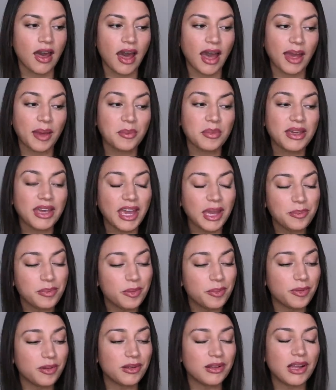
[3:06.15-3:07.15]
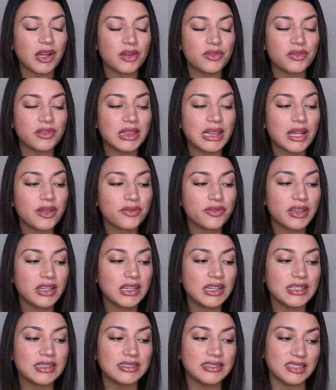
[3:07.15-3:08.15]
I am capable of
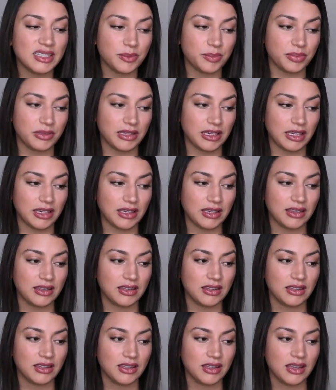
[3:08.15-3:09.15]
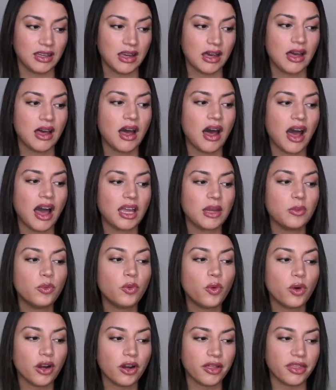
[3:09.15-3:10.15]
loving deeply. I
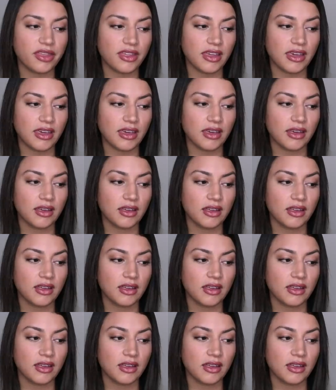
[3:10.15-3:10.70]
am worthy.